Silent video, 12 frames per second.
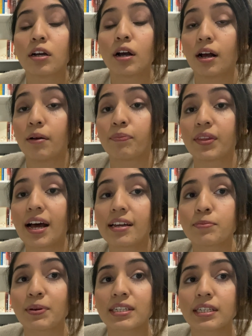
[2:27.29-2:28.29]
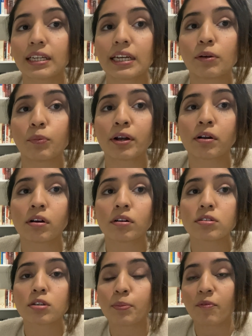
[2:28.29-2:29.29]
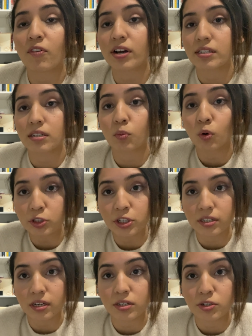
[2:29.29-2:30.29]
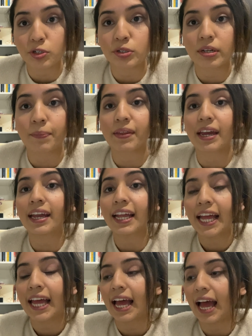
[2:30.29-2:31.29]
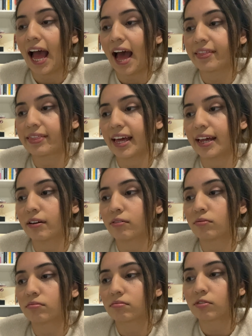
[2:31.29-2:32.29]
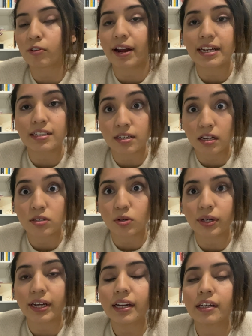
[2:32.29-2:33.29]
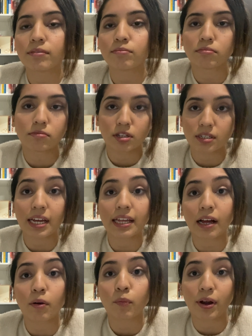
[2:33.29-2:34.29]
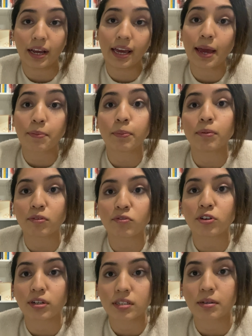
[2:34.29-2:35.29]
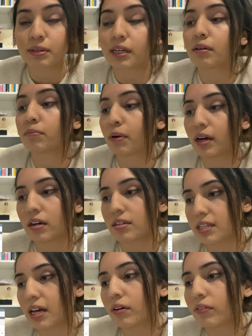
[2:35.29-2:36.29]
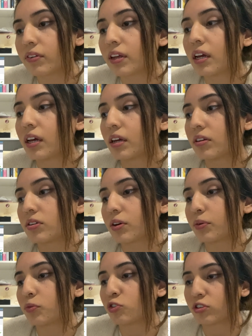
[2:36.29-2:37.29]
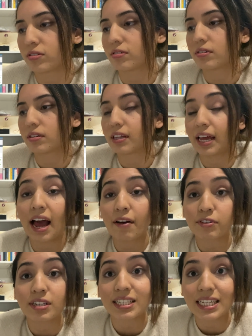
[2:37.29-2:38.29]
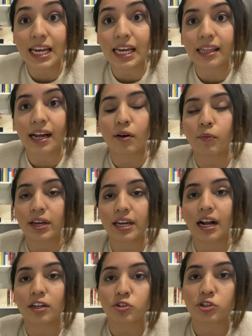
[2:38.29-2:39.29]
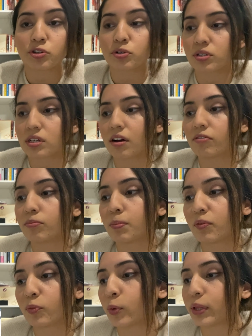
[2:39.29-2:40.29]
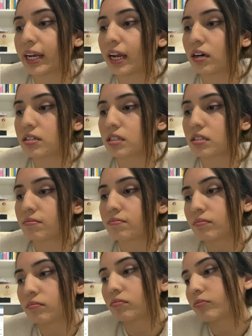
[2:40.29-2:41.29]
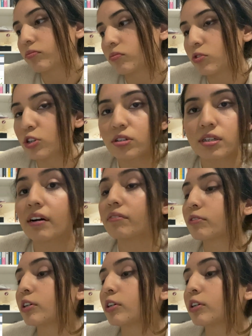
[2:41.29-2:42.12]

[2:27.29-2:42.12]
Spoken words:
That is basically when our supervisor watches us do something and then grades us on it to say that we're capable of doing something by ourselves. So just they have to see that we can actually do stuff before they let us do stuff.